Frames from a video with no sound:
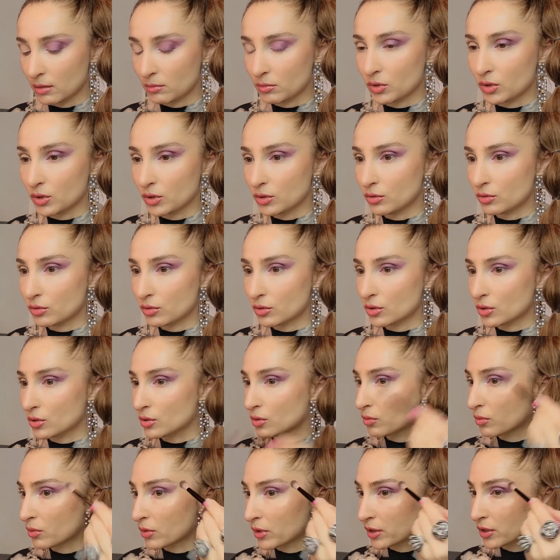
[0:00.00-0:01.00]
I'm going to
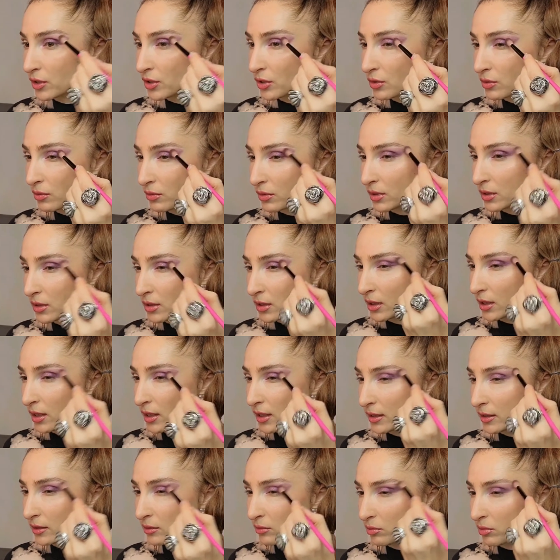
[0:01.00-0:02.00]
swatch with the
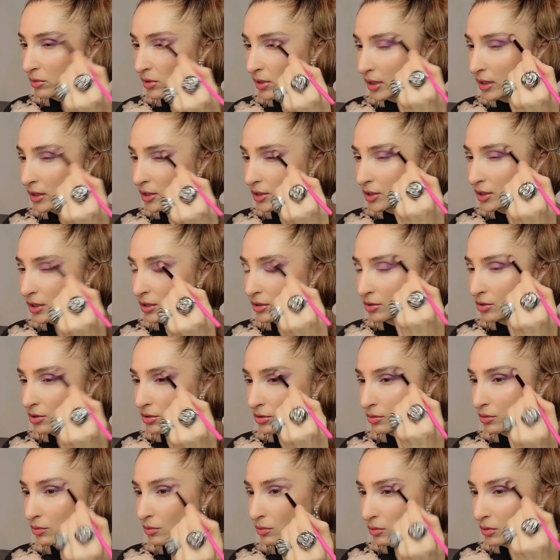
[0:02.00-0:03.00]
clean brush and
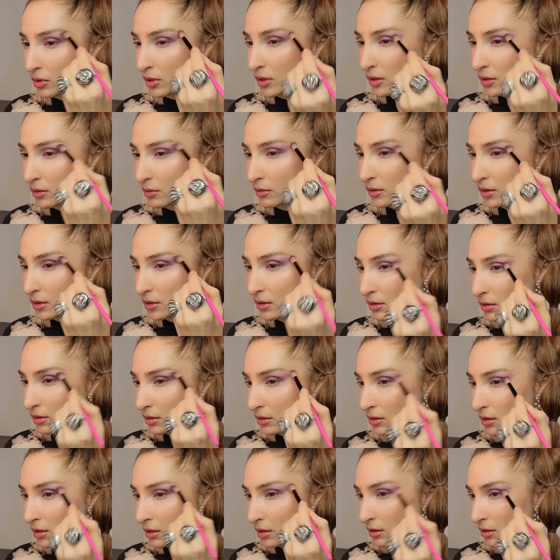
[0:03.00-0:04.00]
just work with this
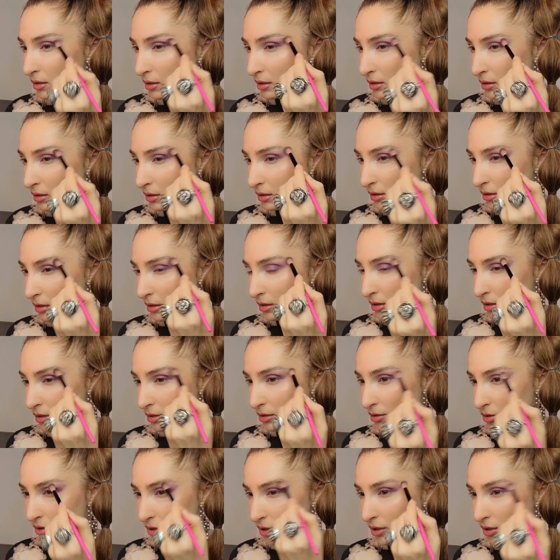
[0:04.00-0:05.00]
color
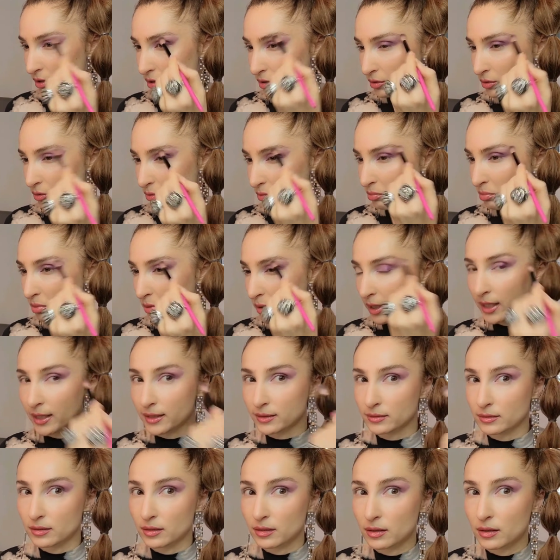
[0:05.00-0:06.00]
just to
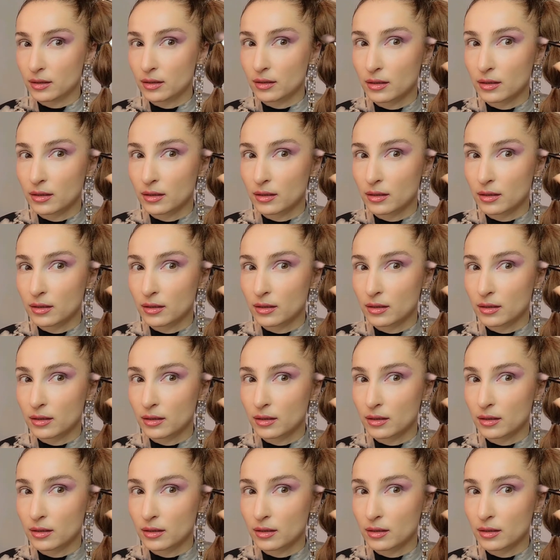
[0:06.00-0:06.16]
blend